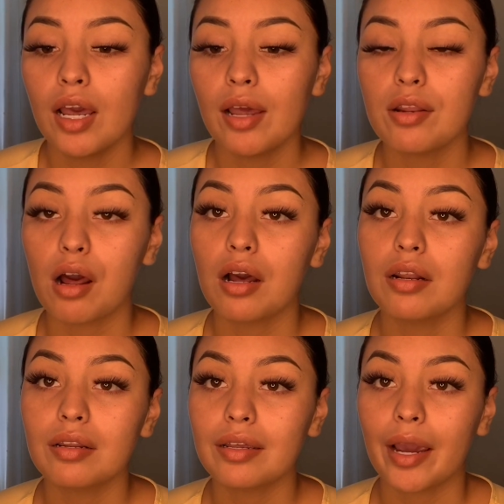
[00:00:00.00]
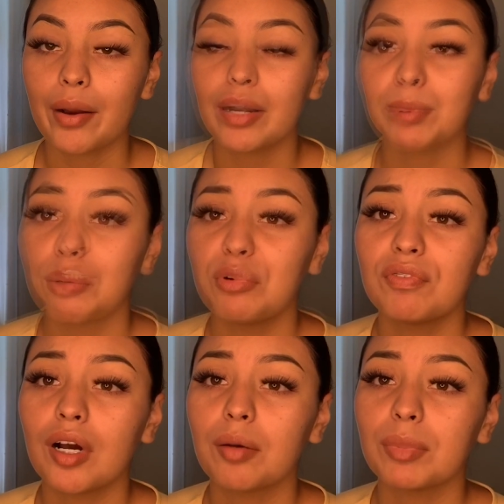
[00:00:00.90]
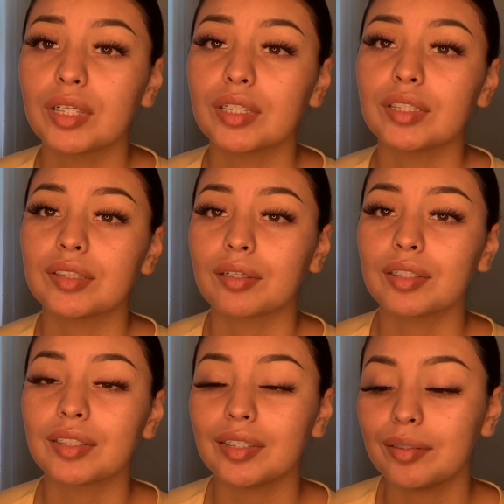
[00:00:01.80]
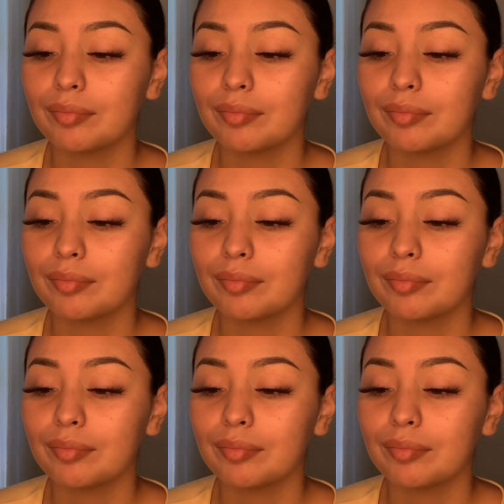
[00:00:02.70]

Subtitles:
not caring about you? Move on, because honestly,